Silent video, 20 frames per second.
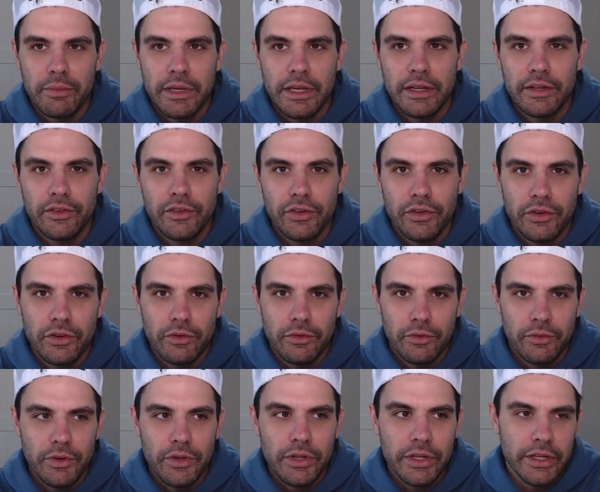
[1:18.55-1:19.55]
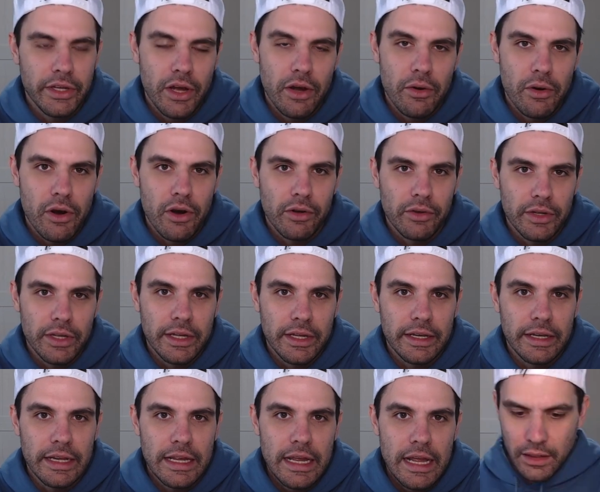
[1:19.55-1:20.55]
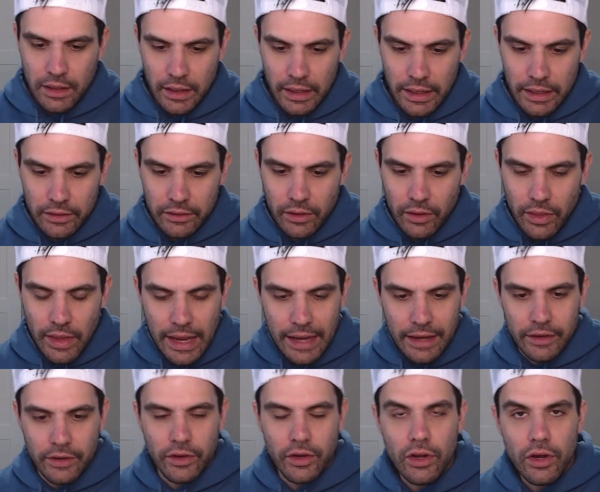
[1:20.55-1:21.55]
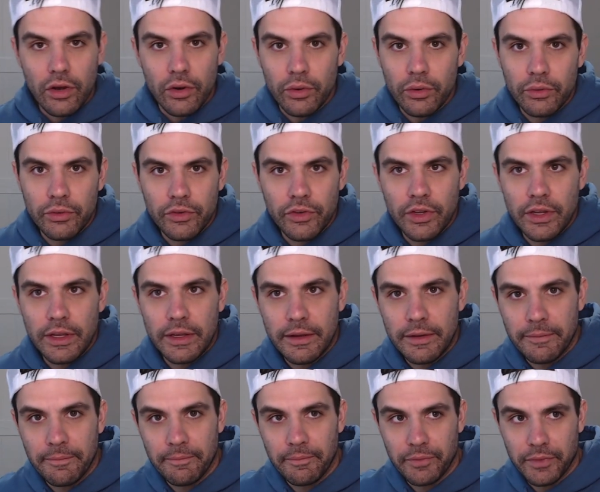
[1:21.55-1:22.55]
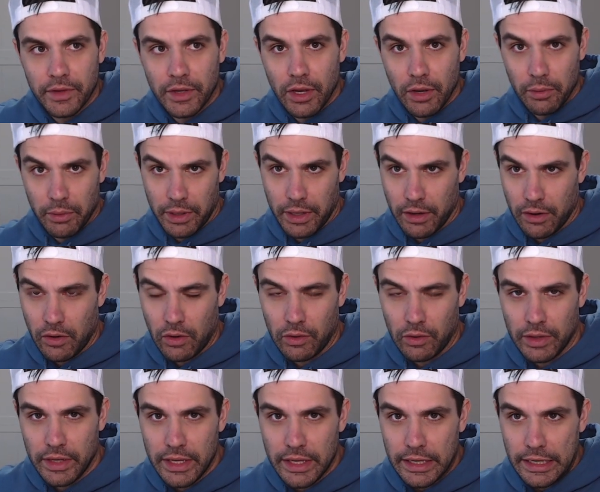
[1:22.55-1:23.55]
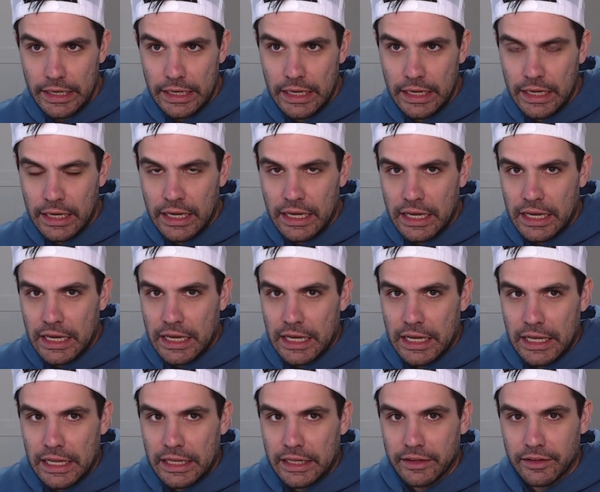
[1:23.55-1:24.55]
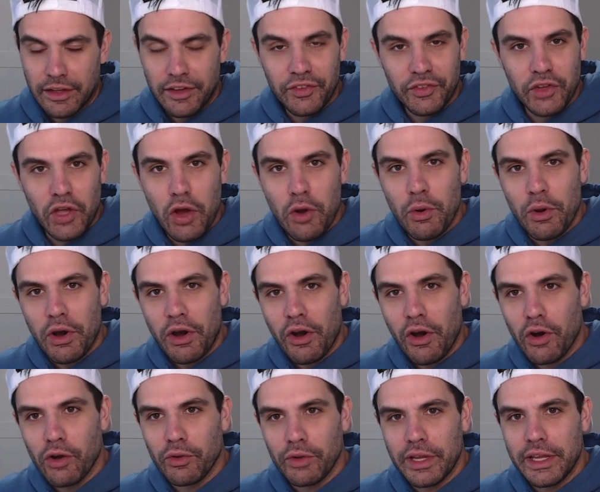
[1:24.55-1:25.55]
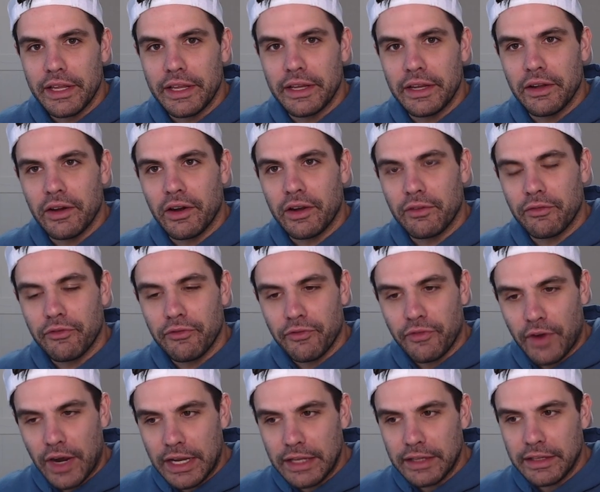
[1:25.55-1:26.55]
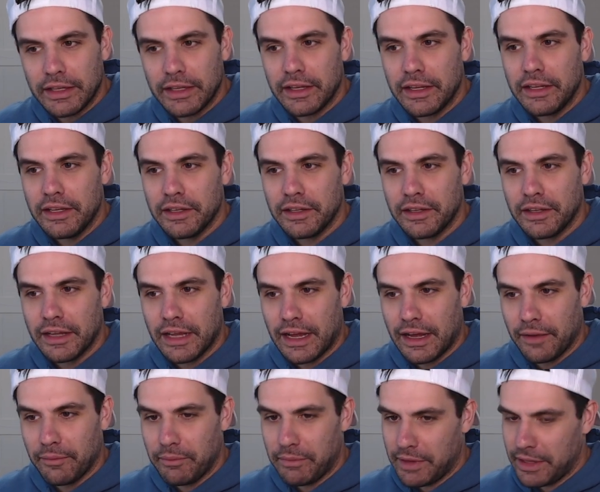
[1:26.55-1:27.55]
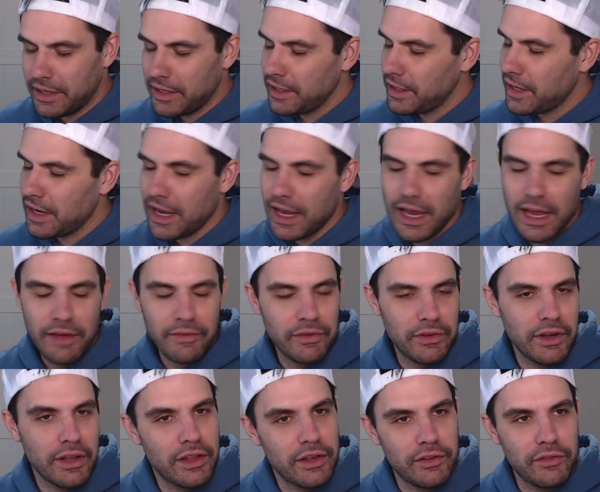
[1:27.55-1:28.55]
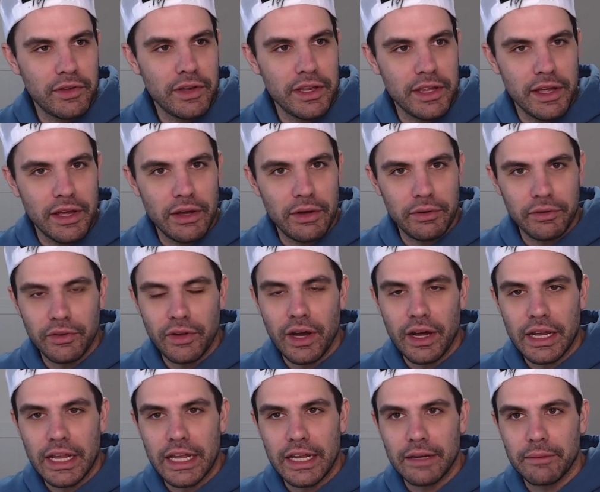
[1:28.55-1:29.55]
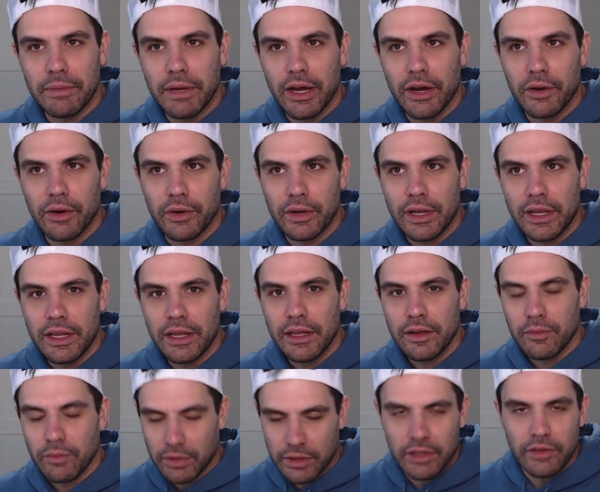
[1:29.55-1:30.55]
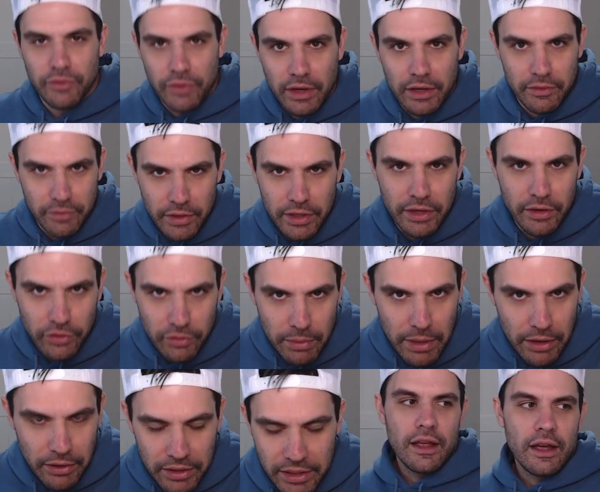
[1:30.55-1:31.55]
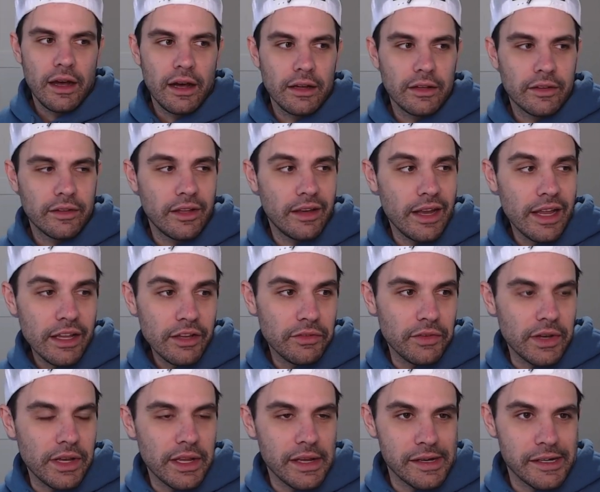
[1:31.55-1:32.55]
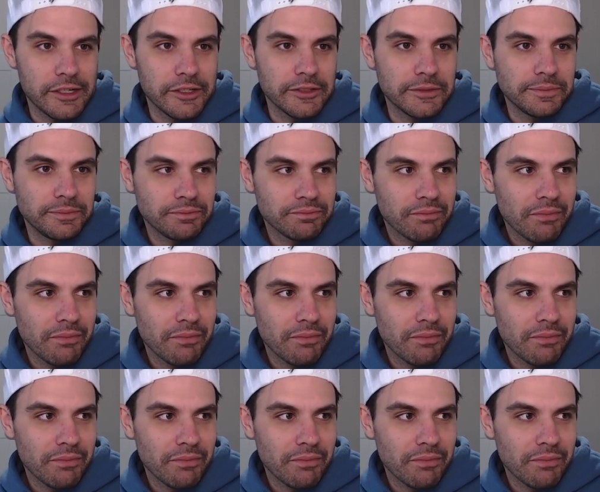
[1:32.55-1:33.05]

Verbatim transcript: me to really go all in. And on that note, going all in, let's go all in on finally a minute and a half into this video talking about what this video is about. Today's video,